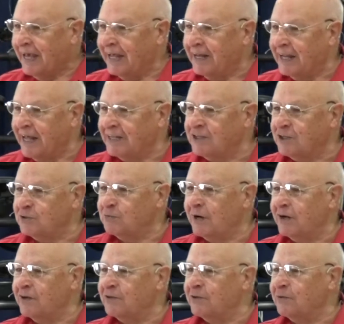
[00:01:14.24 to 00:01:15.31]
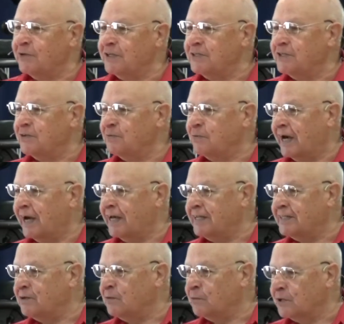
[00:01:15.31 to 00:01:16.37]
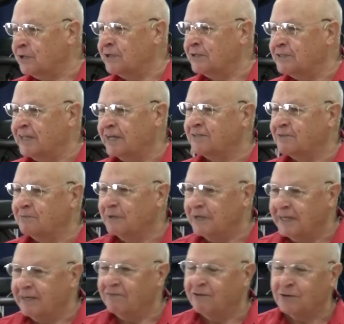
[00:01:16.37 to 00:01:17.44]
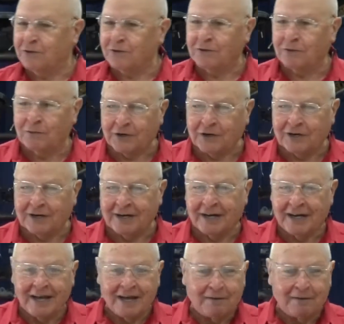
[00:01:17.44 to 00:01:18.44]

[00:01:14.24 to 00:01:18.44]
And that is one of the reasons why the world doesn't believe into the word,